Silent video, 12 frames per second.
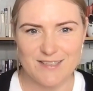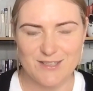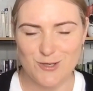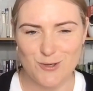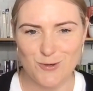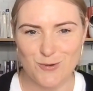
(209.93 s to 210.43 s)

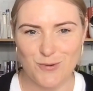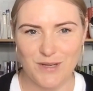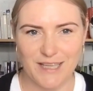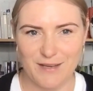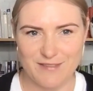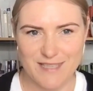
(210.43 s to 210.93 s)
to
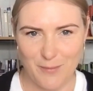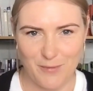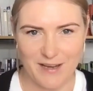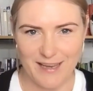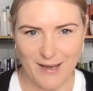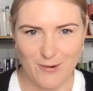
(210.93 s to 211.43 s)
live
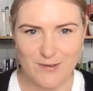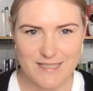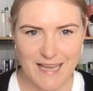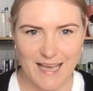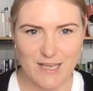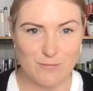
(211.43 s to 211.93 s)
somewhere else?
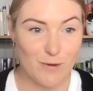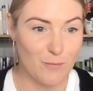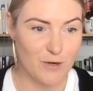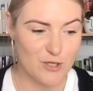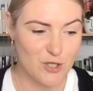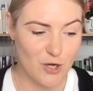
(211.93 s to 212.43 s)
And we
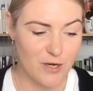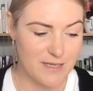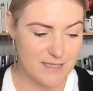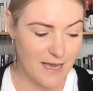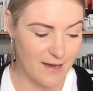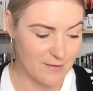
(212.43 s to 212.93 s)
wanted to go down
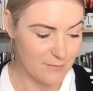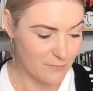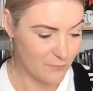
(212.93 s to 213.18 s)
south.